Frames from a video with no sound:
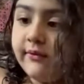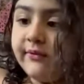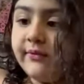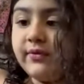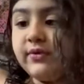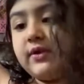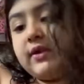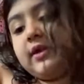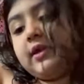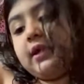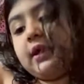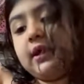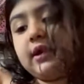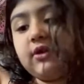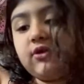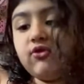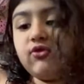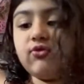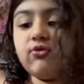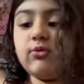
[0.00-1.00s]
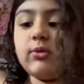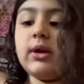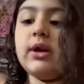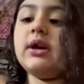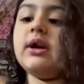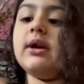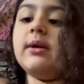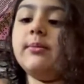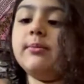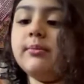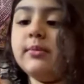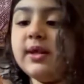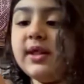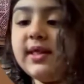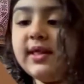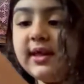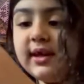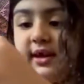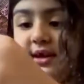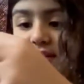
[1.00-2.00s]
There's like a drink I'm
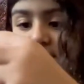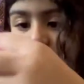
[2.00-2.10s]
missing.